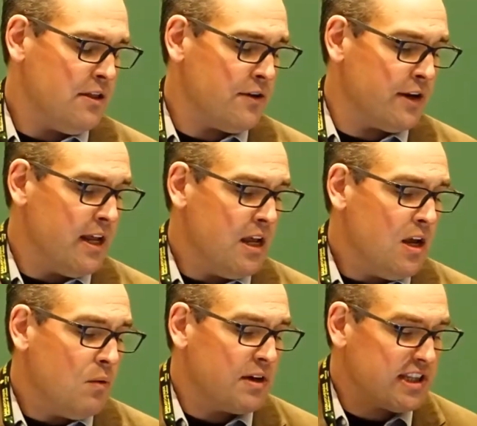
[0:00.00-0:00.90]
Third,
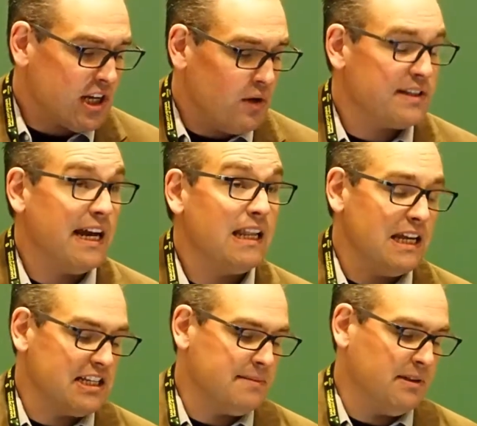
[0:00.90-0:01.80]
what does the code tell
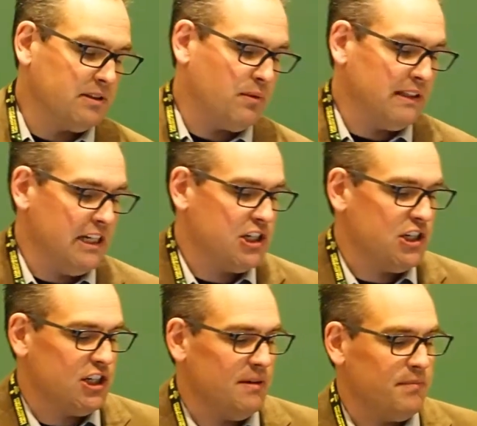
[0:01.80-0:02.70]
us about the
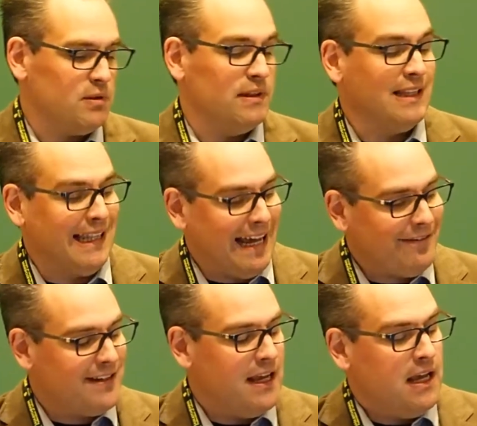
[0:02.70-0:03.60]
relationship between the
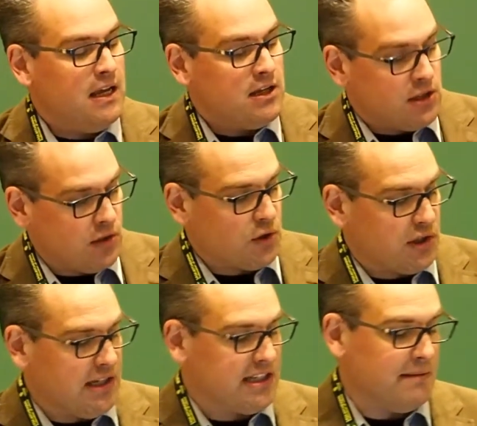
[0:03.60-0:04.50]
left,
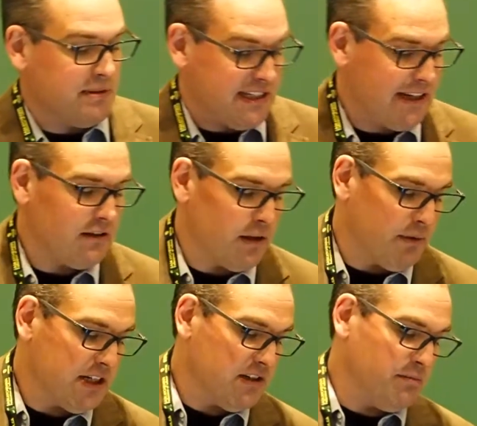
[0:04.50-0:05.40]
socialists, and particularly the
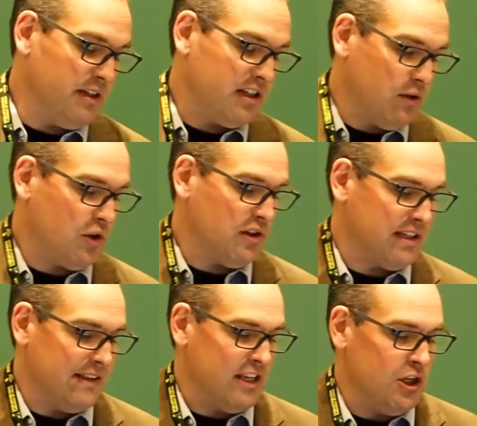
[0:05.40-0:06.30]
relationship between
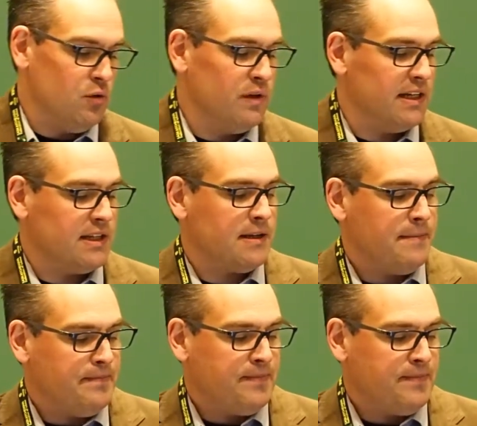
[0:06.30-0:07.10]
socialists and the unions?